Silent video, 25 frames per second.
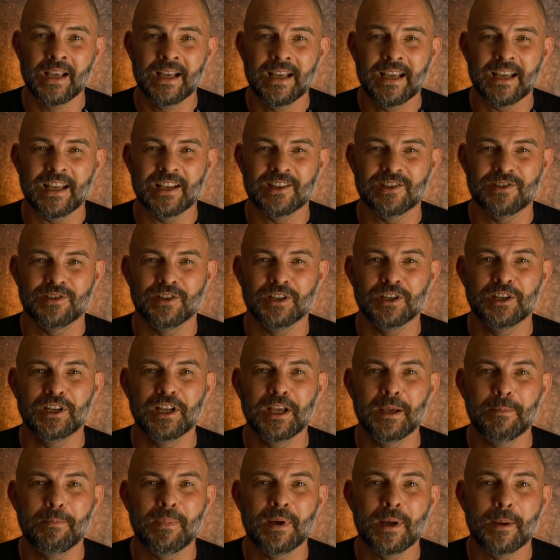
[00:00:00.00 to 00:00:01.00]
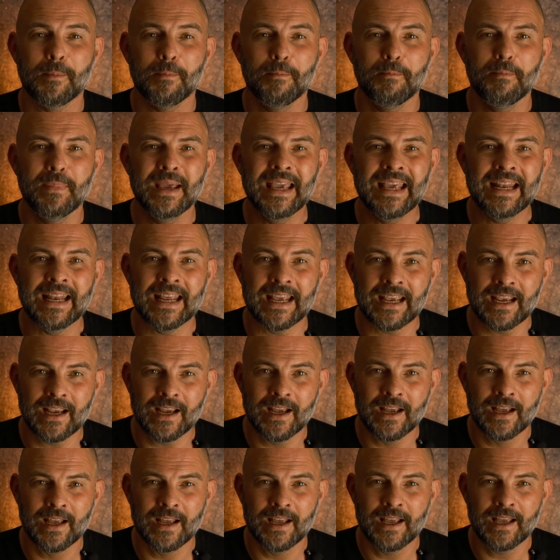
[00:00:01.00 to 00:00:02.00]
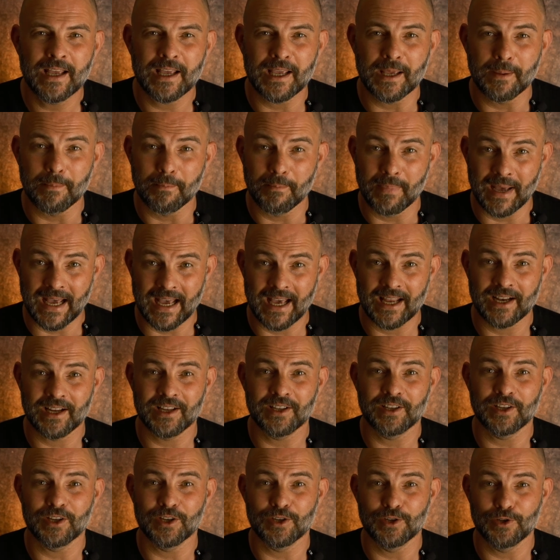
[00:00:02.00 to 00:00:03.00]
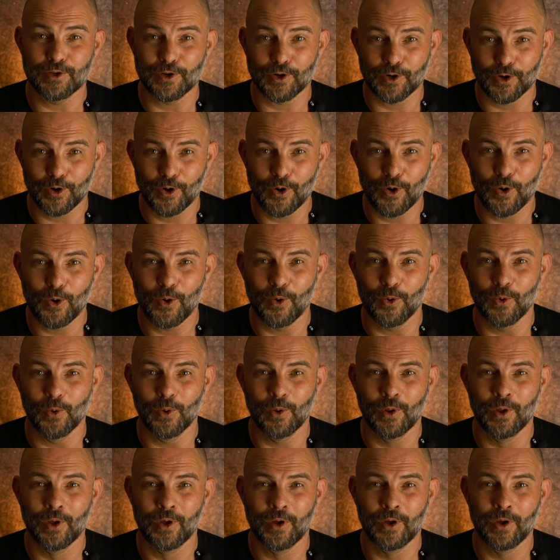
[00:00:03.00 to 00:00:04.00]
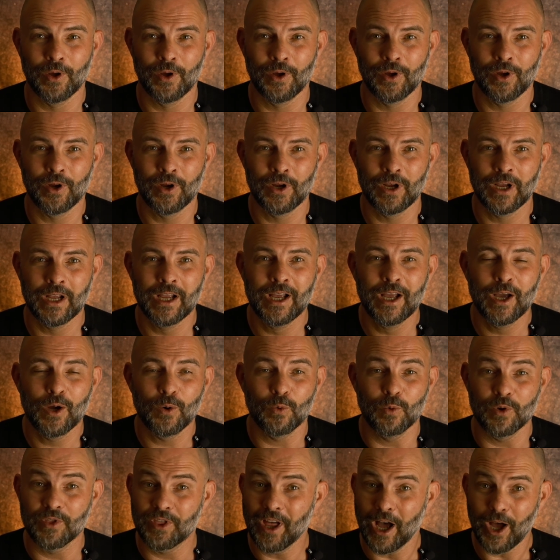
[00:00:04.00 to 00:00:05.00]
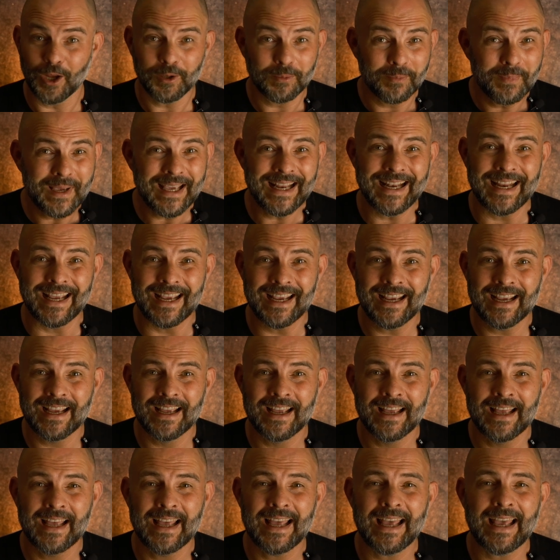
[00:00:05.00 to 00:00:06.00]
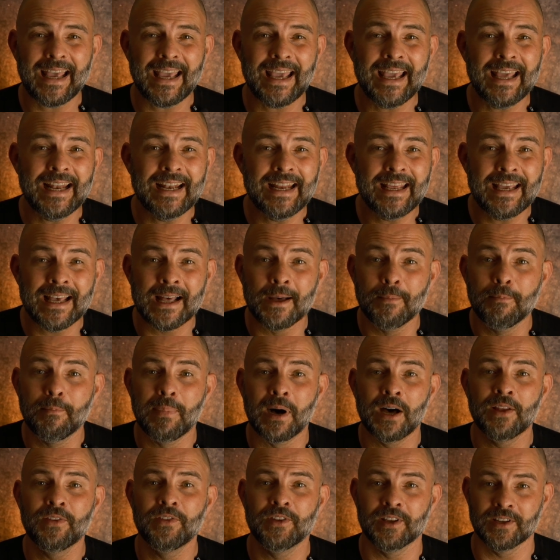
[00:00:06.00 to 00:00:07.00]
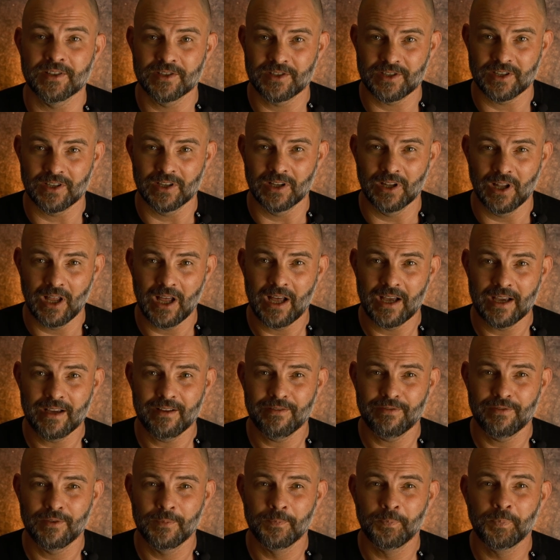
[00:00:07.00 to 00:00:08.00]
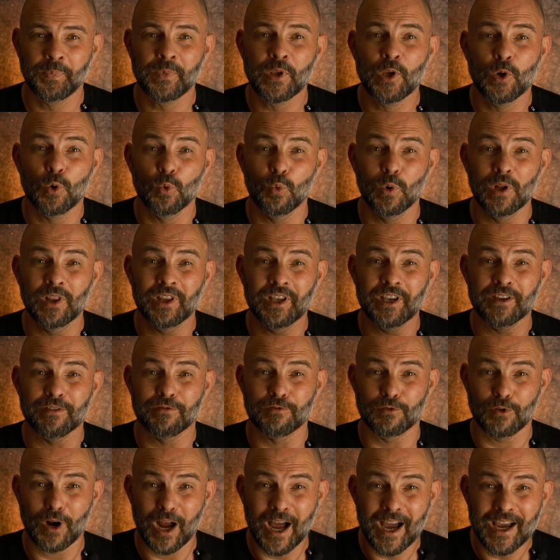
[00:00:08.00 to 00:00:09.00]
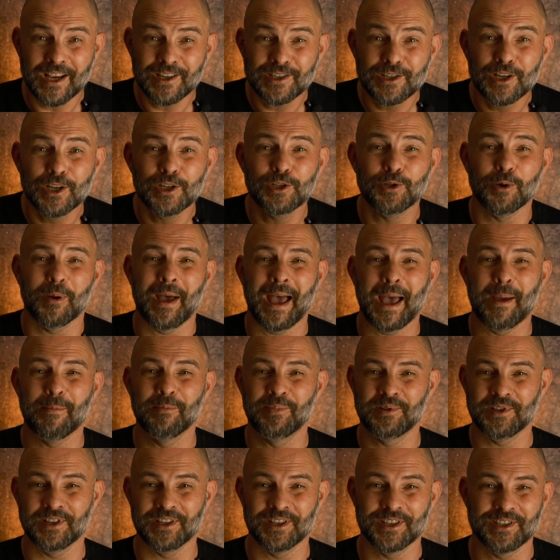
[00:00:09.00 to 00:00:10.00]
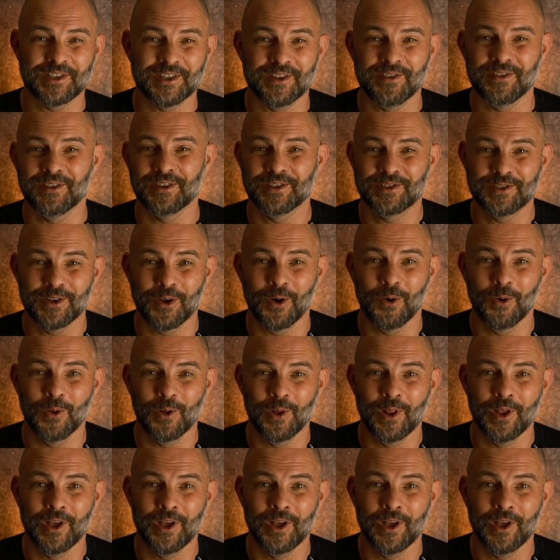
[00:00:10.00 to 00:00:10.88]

is the deep meaning embedded in your goal. Without meaning, any abundance in life will give rise to emptiness in the soul.